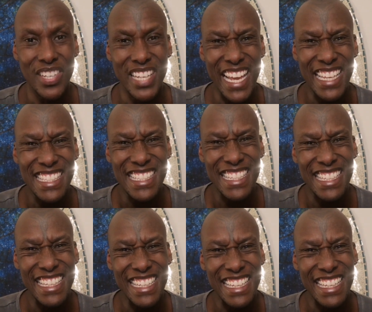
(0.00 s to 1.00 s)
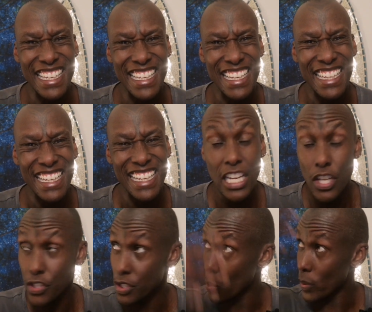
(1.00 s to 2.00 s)
Yes.
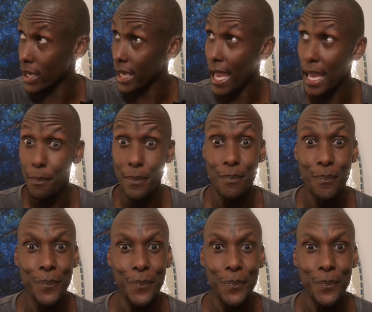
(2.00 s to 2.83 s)
So we came